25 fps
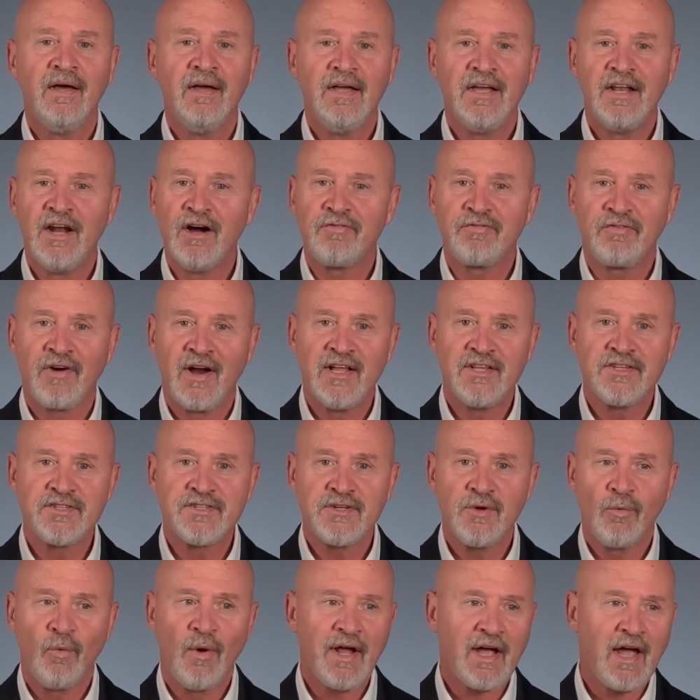You know,
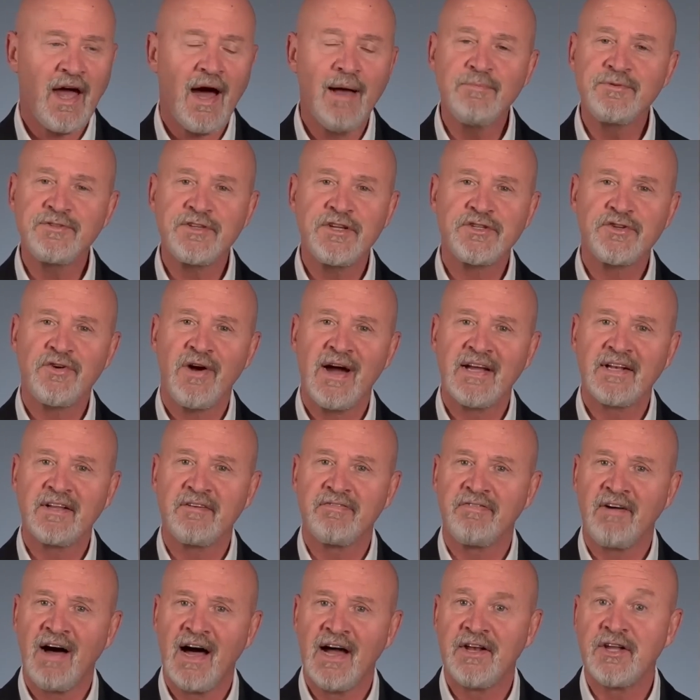friends, when it comes to trying to
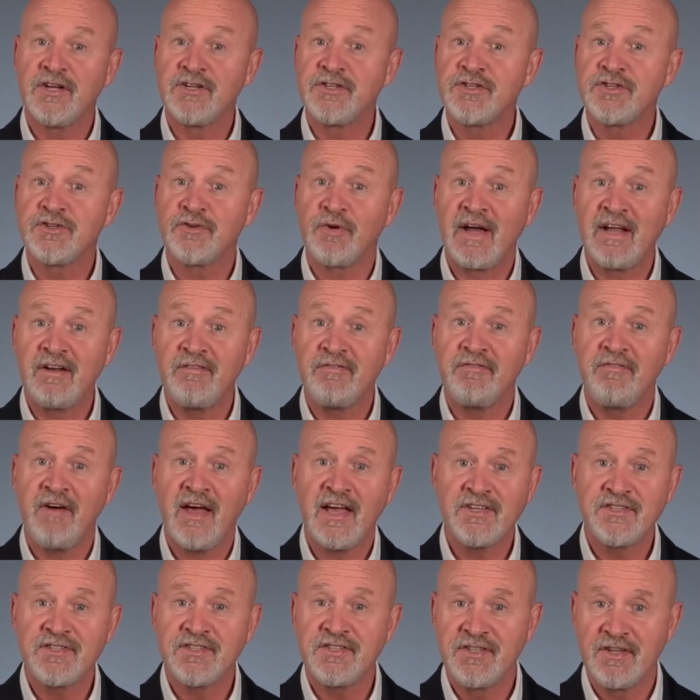find a
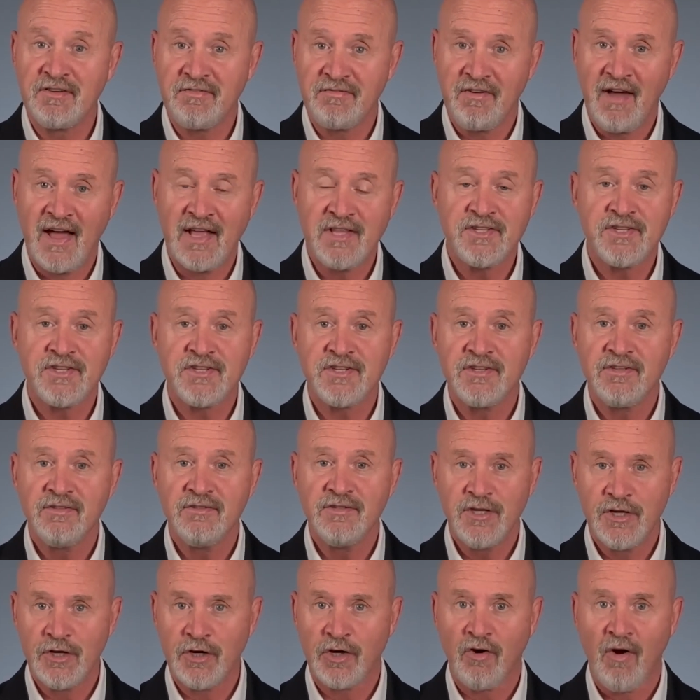straight-faced defense
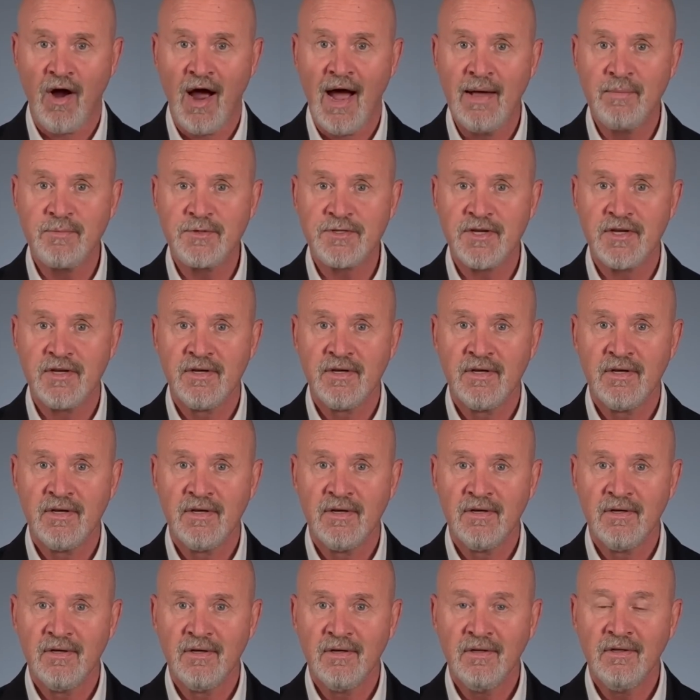to your crimes,
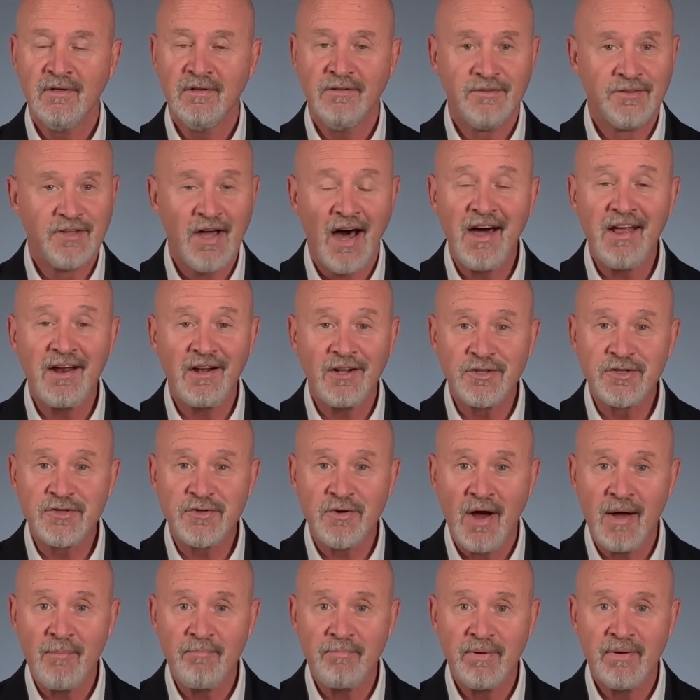Donald
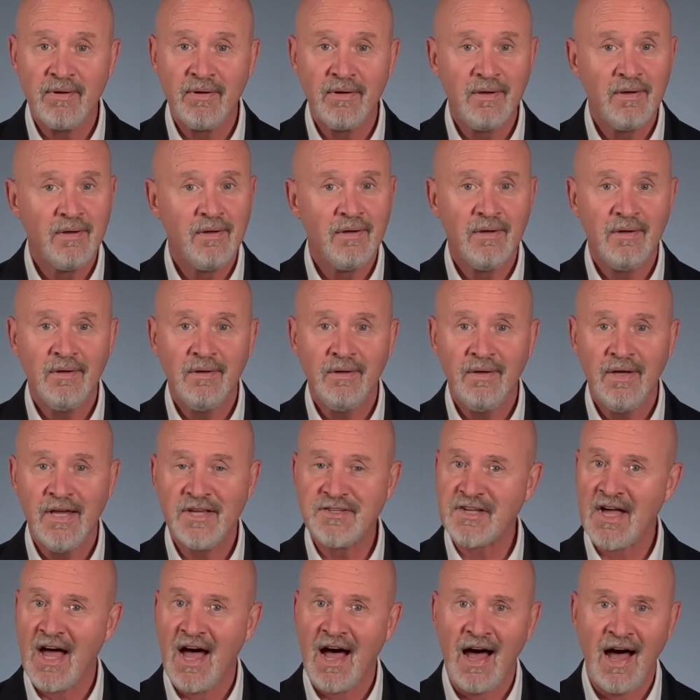Trump
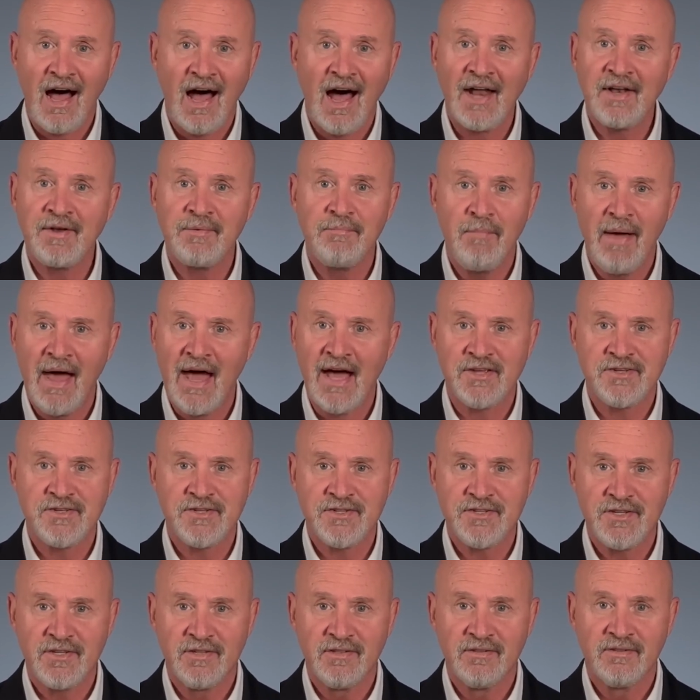is a hot
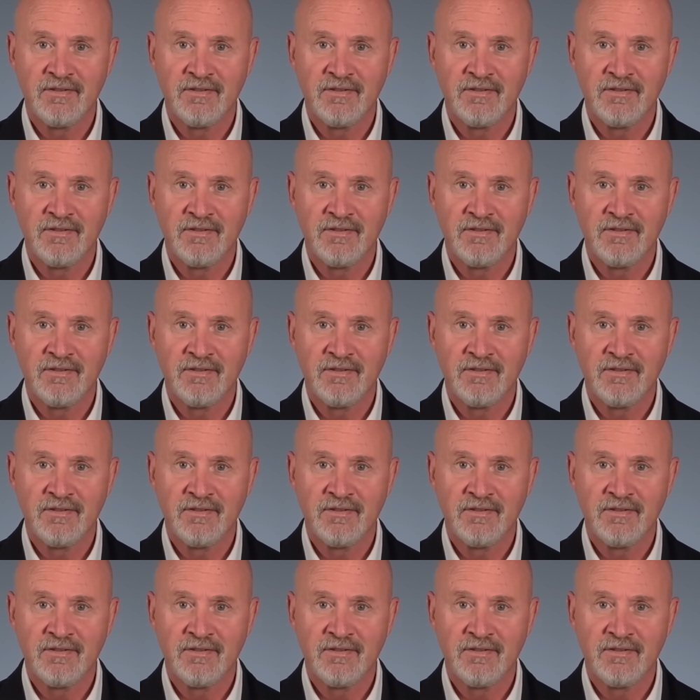mess.